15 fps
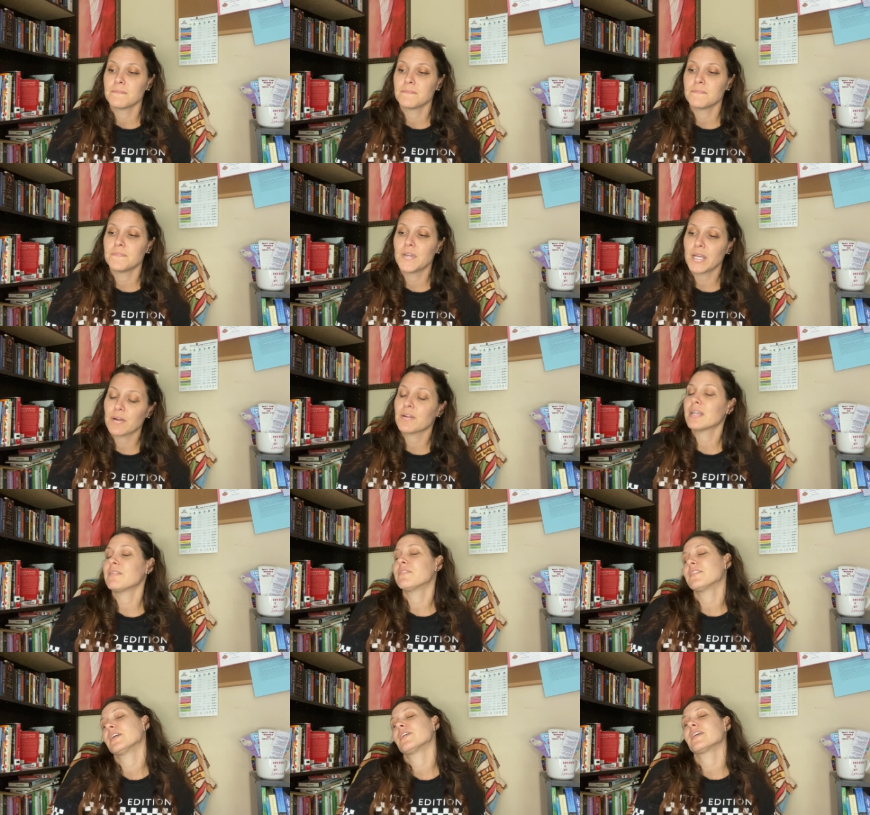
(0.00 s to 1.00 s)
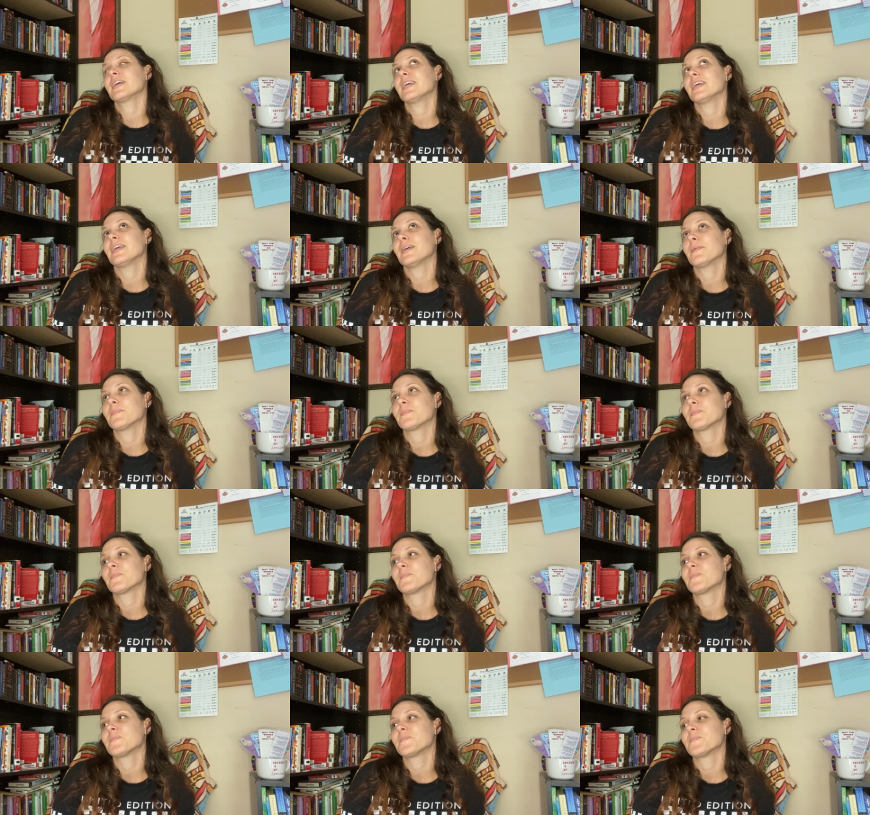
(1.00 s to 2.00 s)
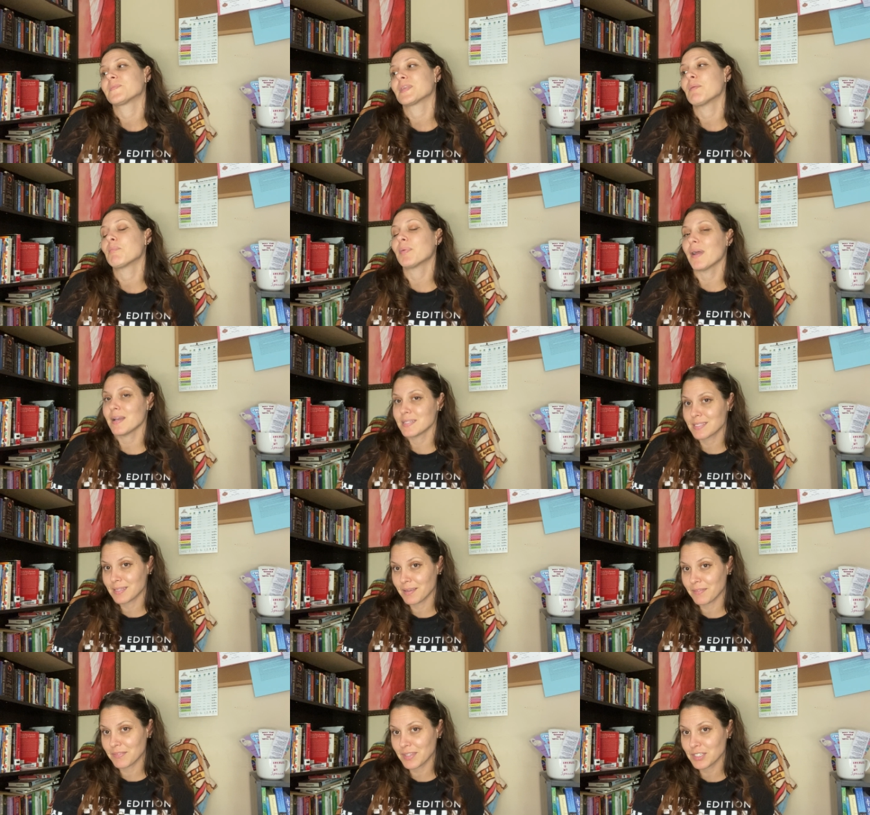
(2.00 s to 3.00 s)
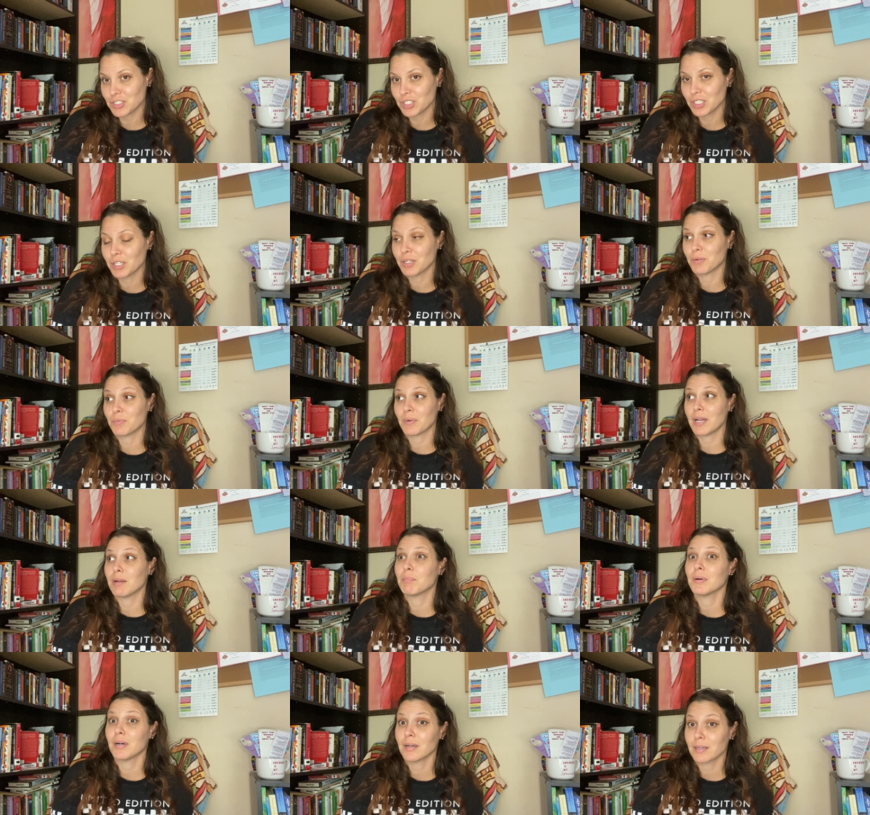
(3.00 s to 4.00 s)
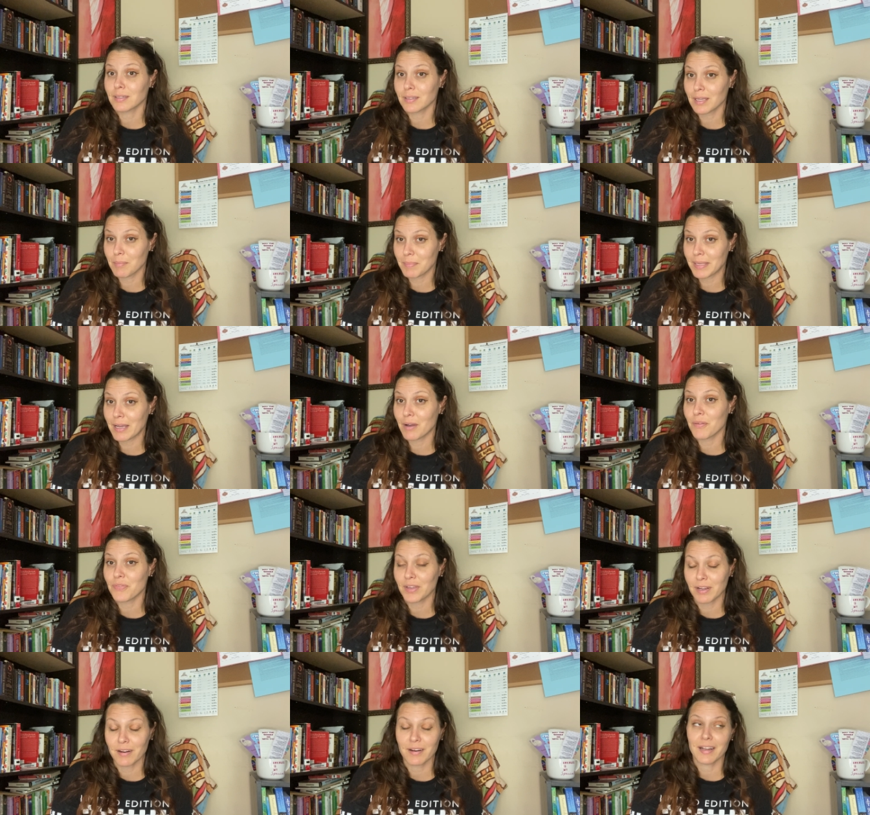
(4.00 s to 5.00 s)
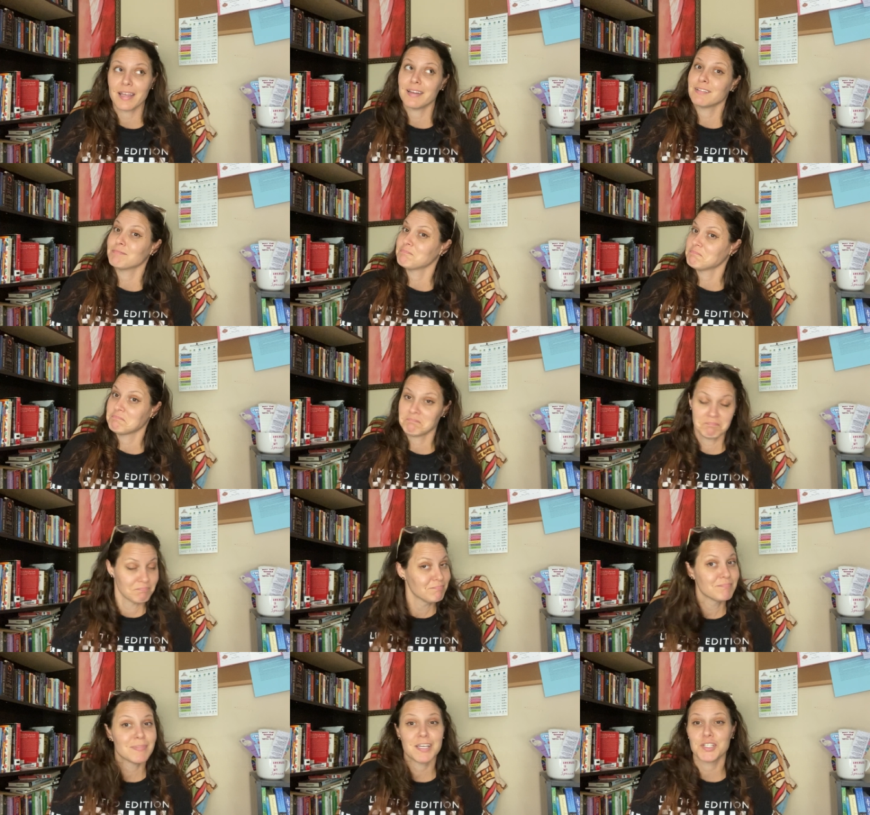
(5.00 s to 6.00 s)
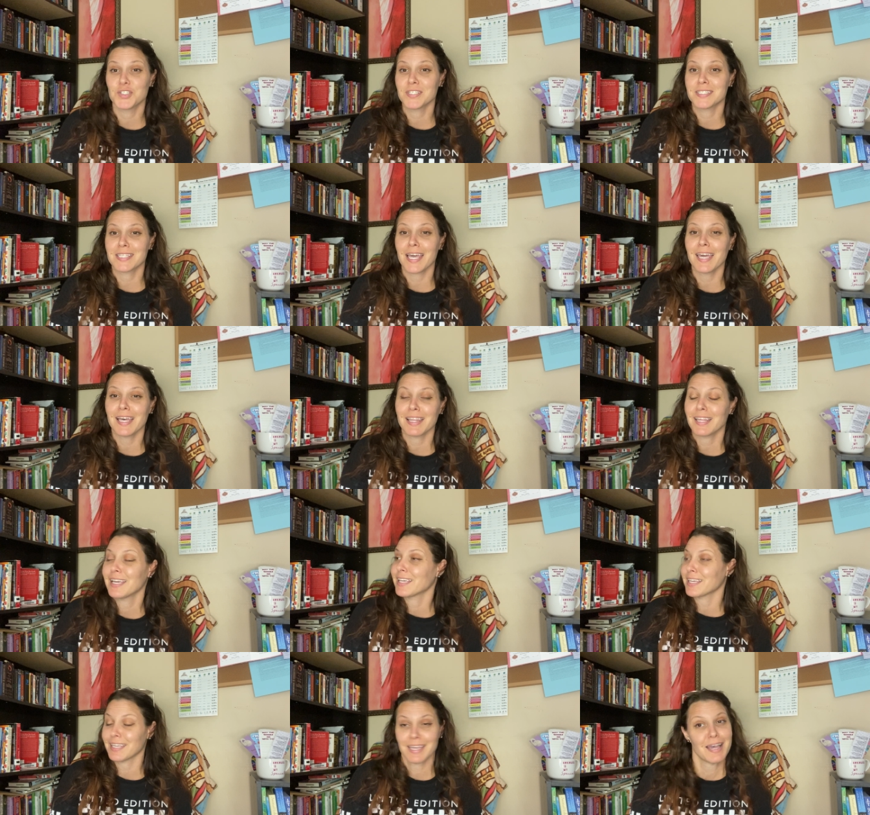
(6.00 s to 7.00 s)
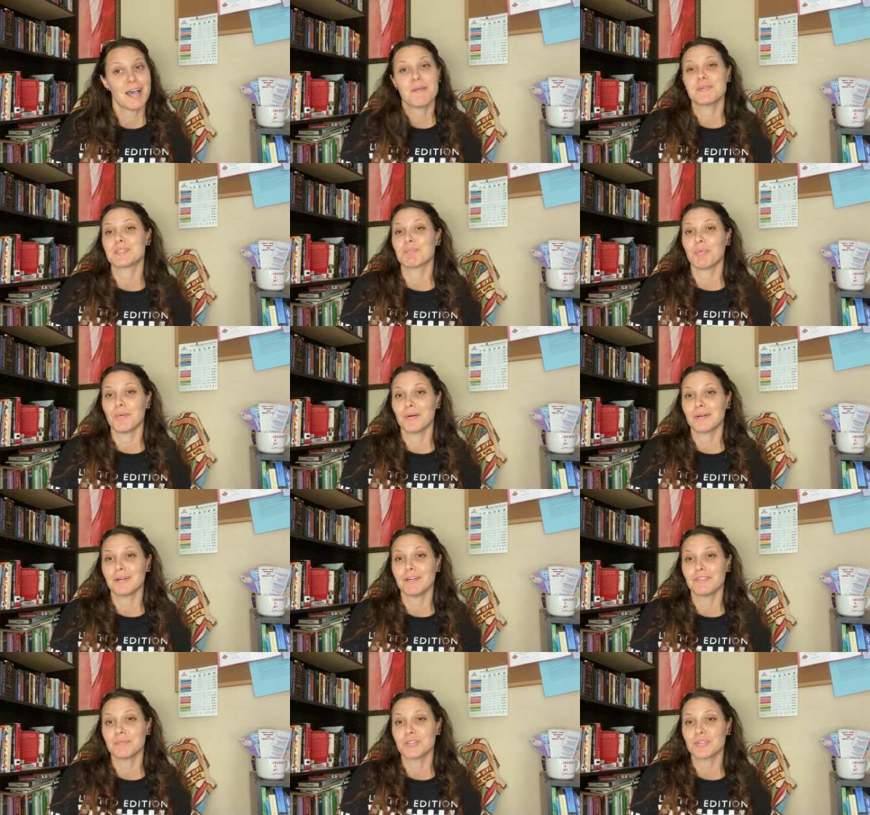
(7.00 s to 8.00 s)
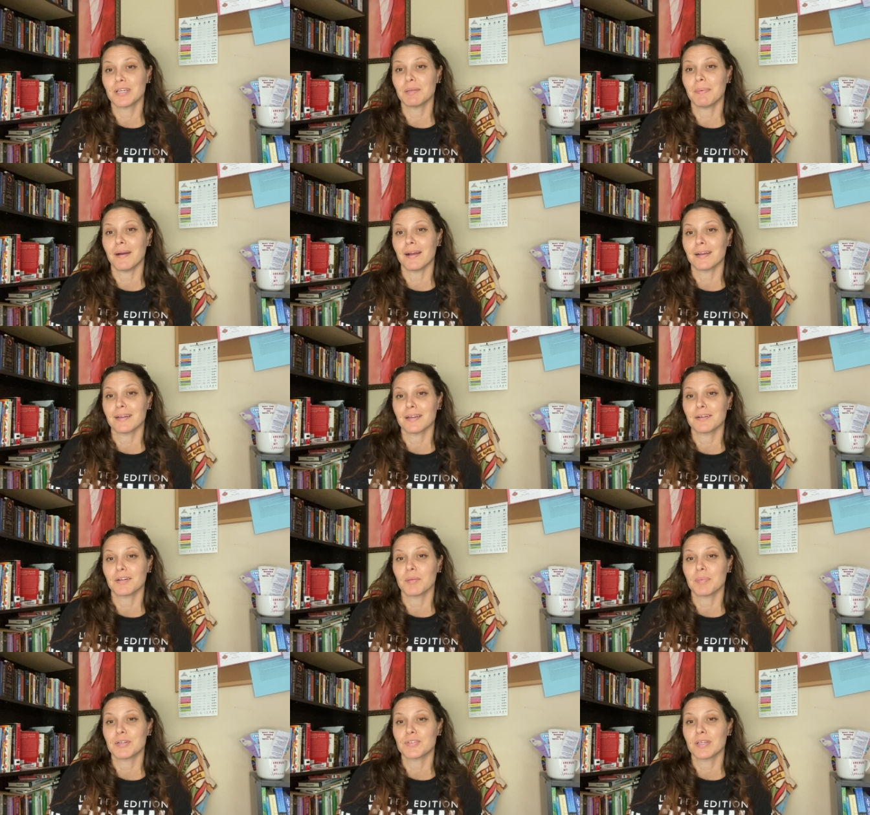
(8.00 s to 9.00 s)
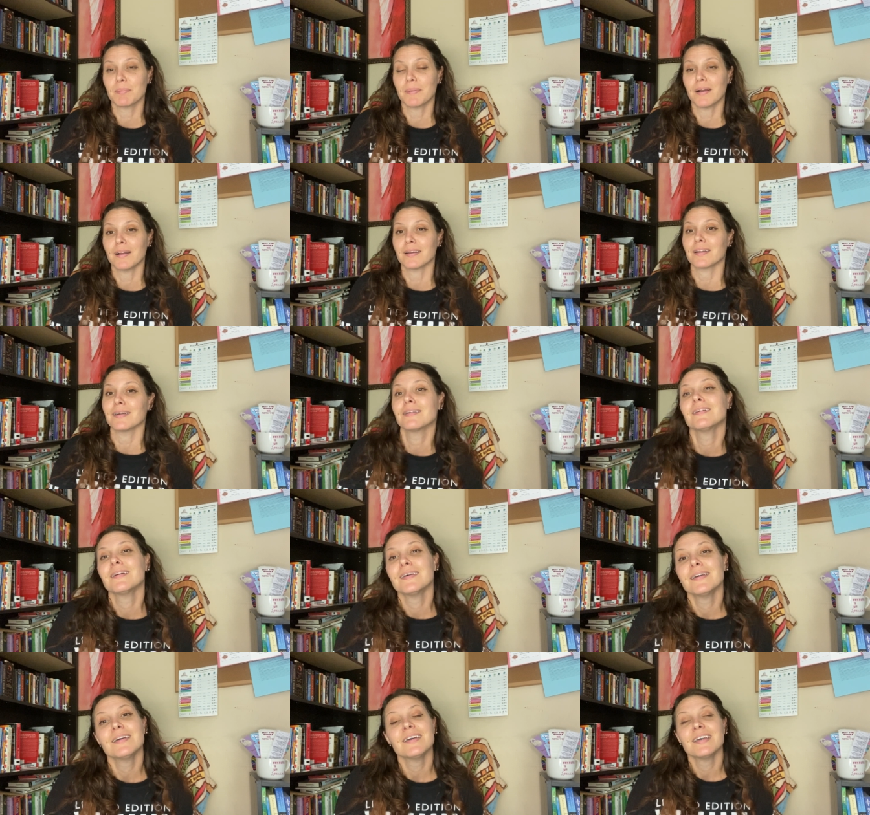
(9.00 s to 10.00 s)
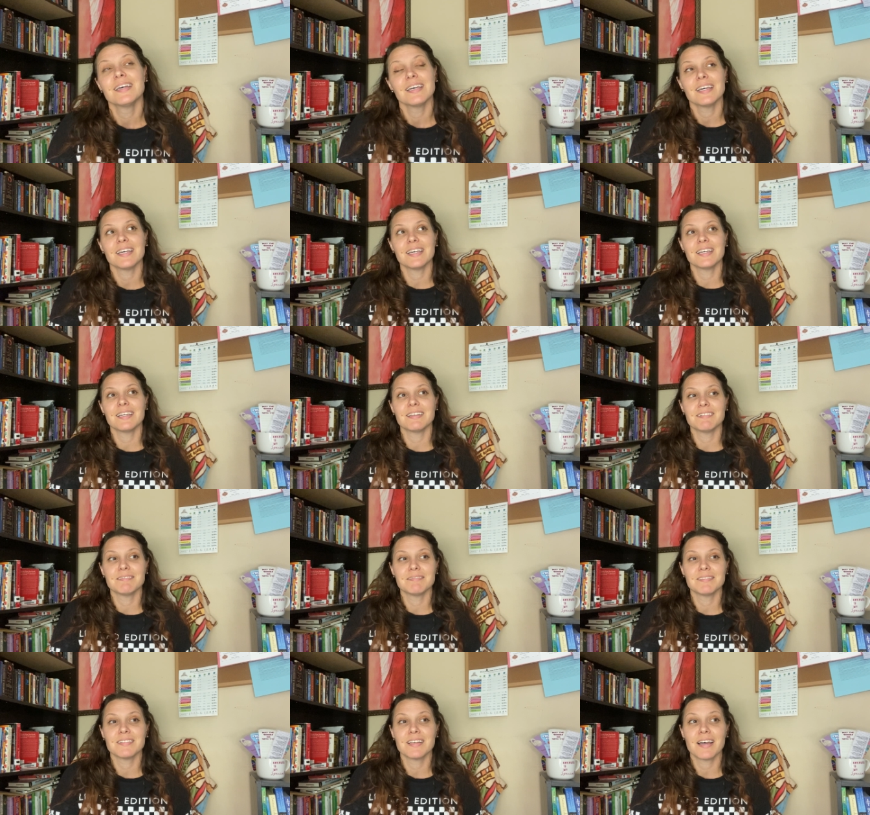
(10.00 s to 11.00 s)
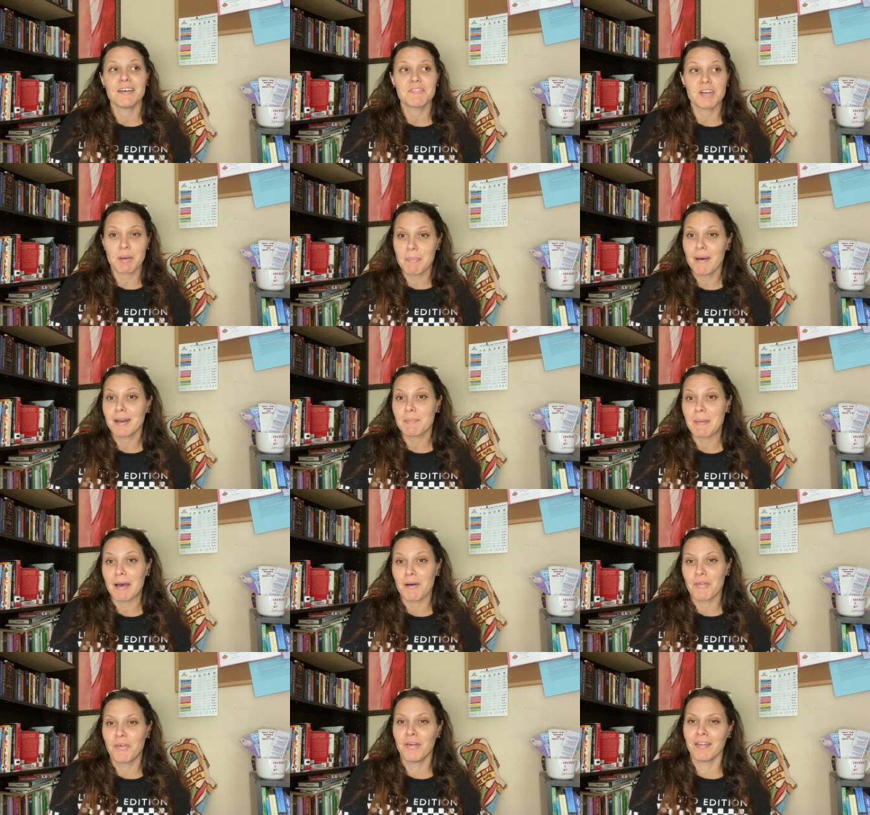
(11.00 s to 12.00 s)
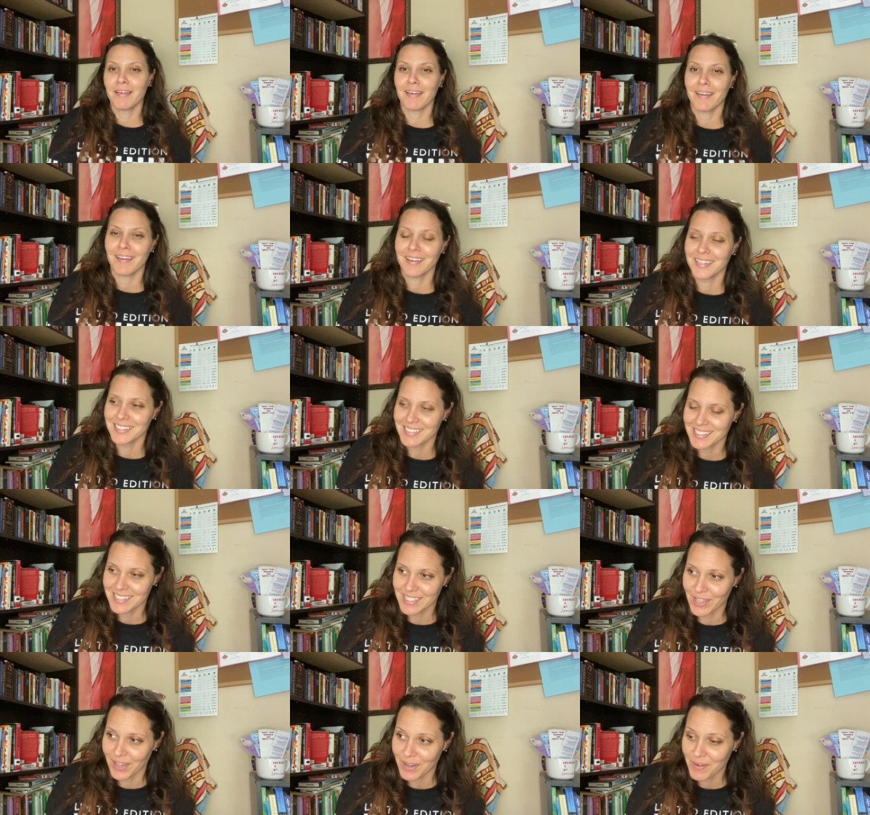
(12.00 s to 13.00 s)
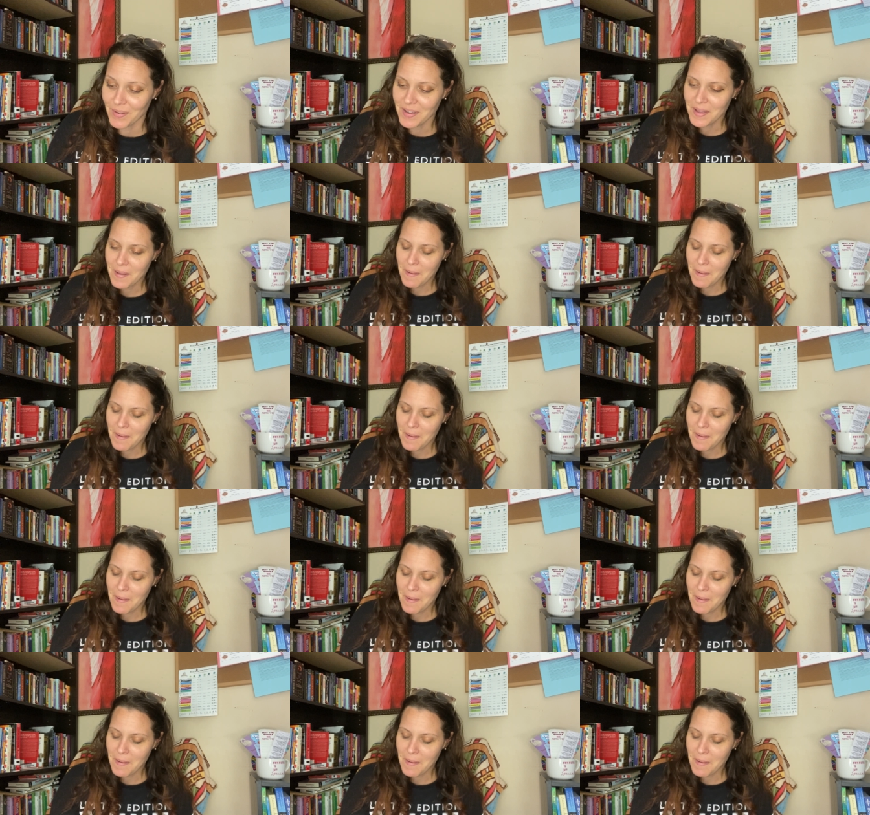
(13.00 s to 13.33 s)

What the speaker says: very, very impressive, that she could write a book and be out there and just say it like, yeah, I was a poor girl from a trailer park. I grew up in a trailer park and I've got a potty mouth. So